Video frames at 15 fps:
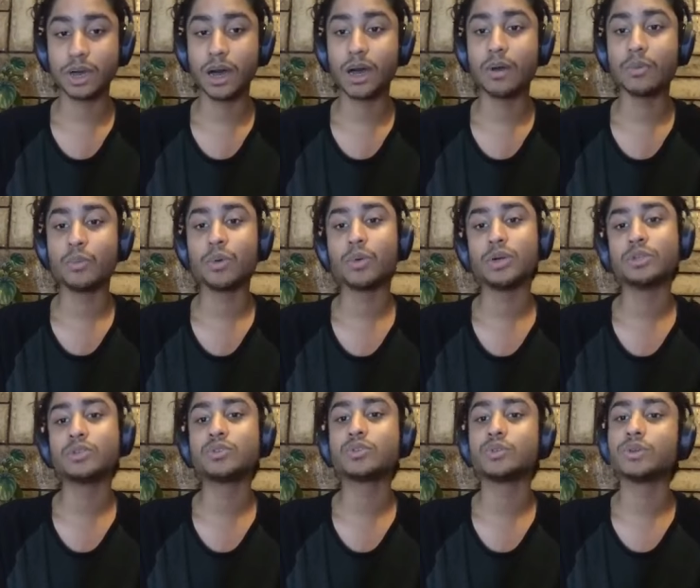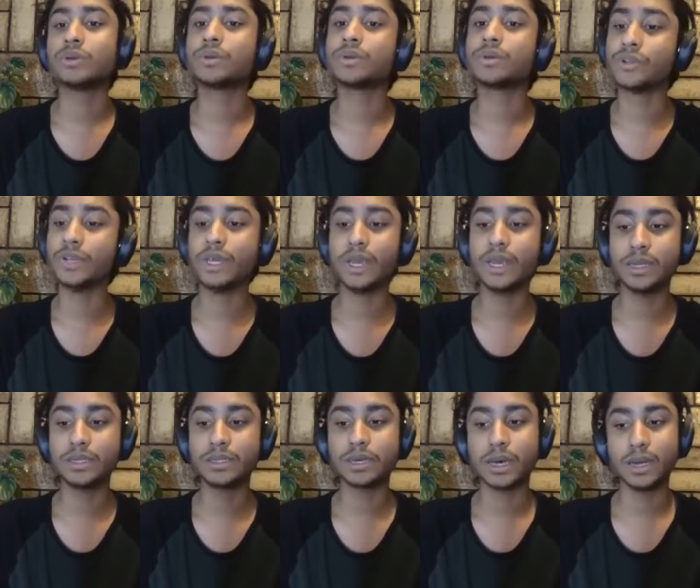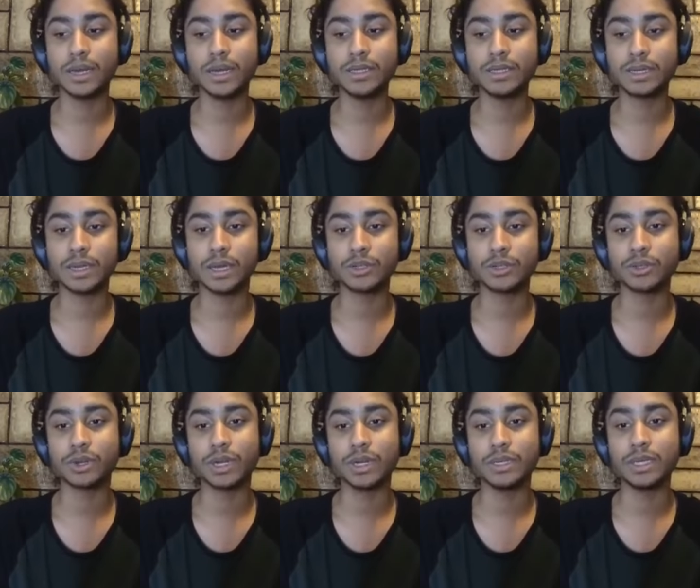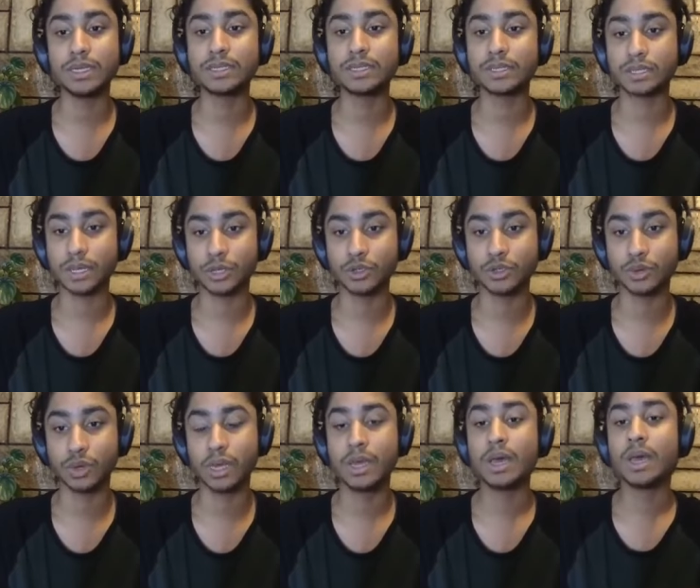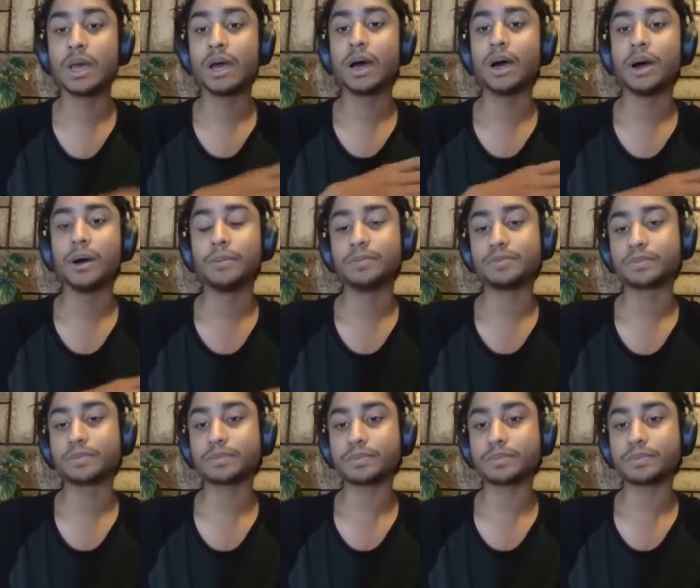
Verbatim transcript: are we want to create an international and intersectional um,